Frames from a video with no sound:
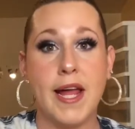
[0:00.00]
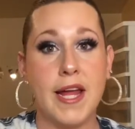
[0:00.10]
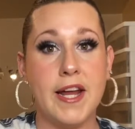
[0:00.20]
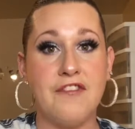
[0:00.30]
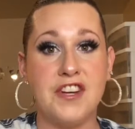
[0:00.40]

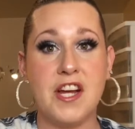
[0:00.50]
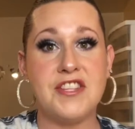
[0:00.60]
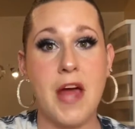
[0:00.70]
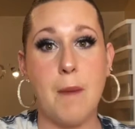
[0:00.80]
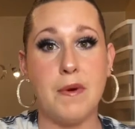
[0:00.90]
And if it
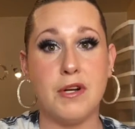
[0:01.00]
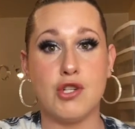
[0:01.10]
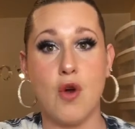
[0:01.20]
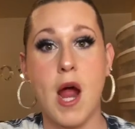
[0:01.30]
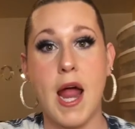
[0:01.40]
does happen to
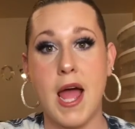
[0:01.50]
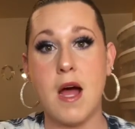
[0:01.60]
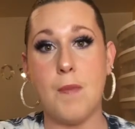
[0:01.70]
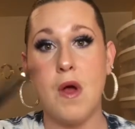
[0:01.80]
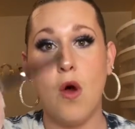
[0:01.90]
dry
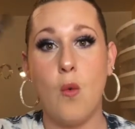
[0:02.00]
up